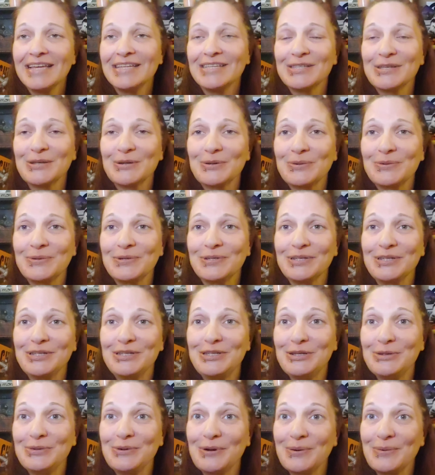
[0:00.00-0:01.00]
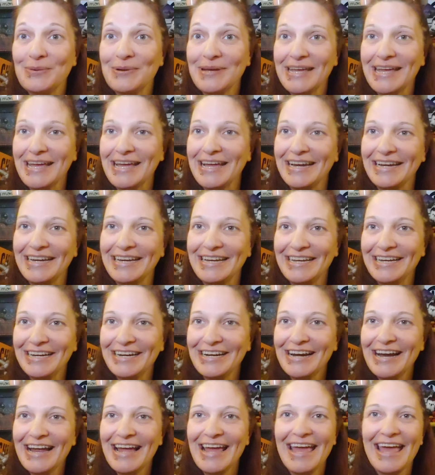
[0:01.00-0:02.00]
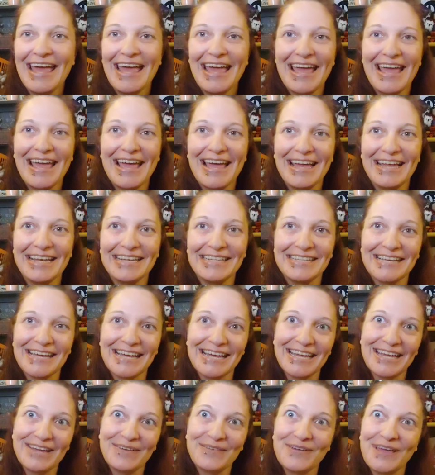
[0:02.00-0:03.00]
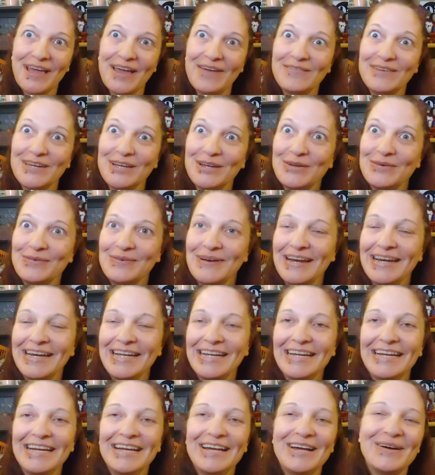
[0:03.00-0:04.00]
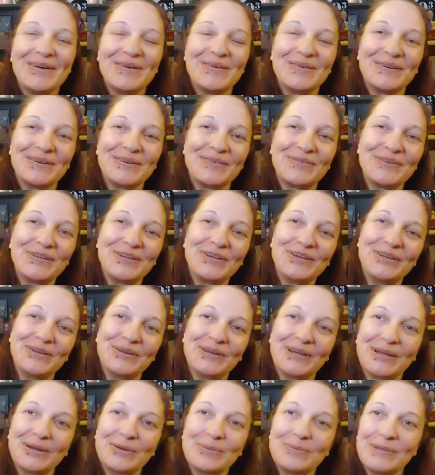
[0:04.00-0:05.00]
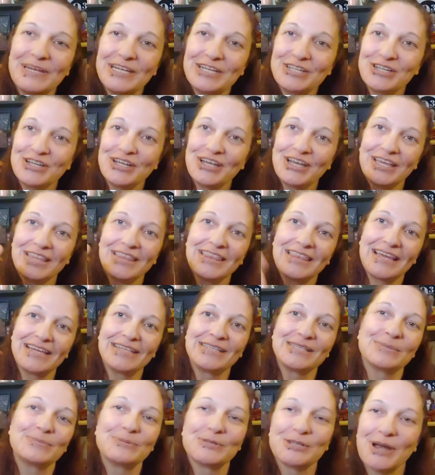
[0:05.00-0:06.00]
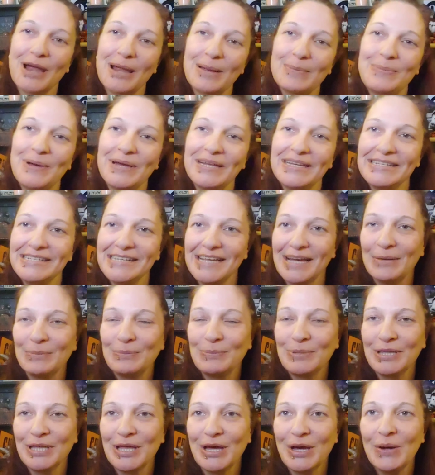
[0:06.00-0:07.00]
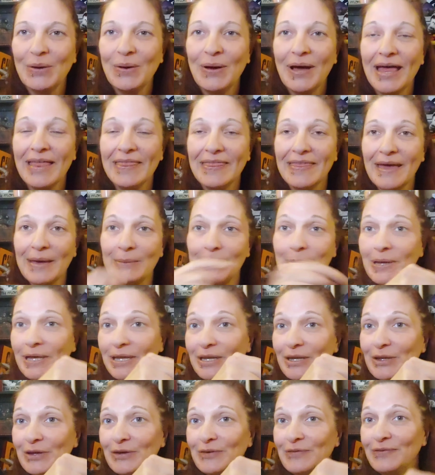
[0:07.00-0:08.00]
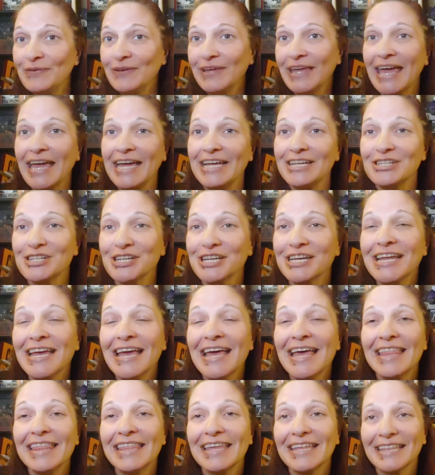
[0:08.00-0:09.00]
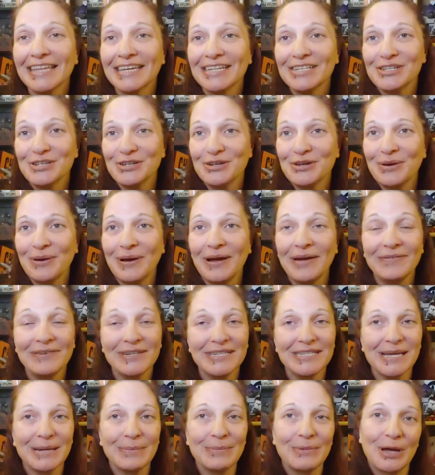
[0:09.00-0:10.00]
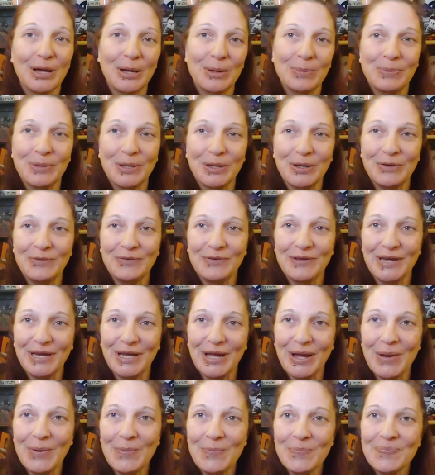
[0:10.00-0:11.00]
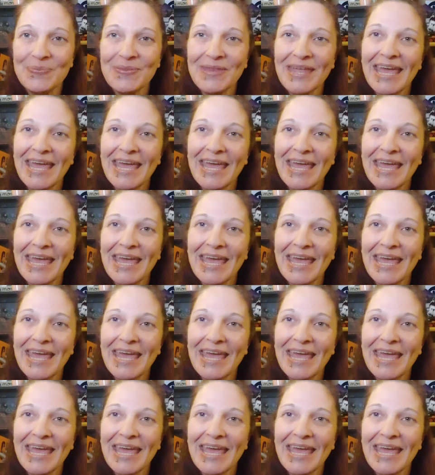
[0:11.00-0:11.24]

So we'll do what we can here. And if you haven't already, or if you're new here, make sure you hit that subscribe button down below and that bell notification that lets you know every time I upload a video.